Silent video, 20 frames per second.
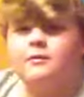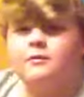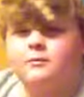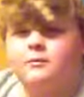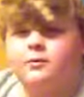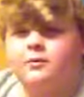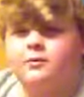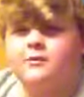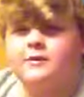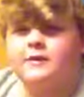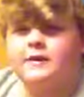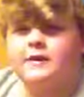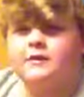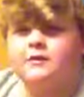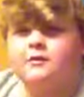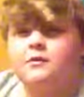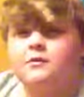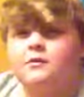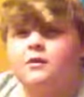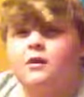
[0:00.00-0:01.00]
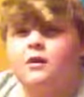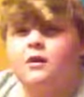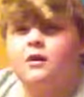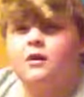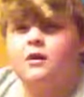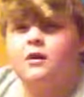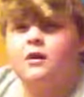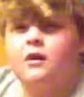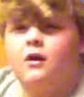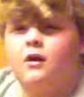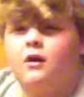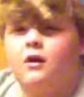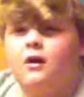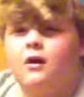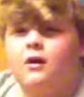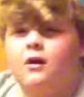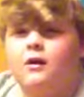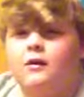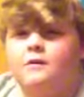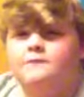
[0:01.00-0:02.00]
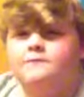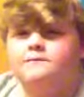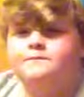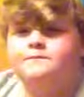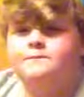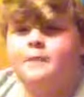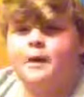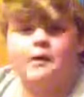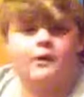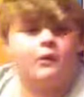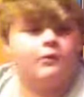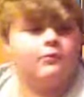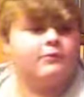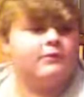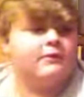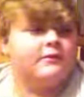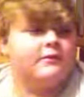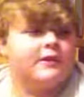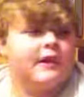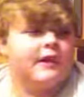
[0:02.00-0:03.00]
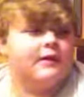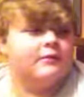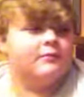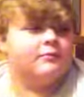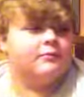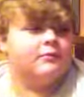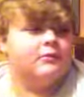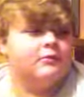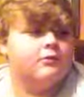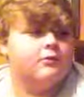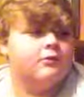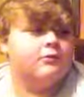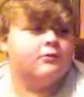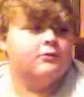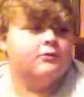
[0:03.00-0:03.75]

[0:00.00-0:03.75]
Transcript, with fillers: some more things. Uh, about going to see TASM too.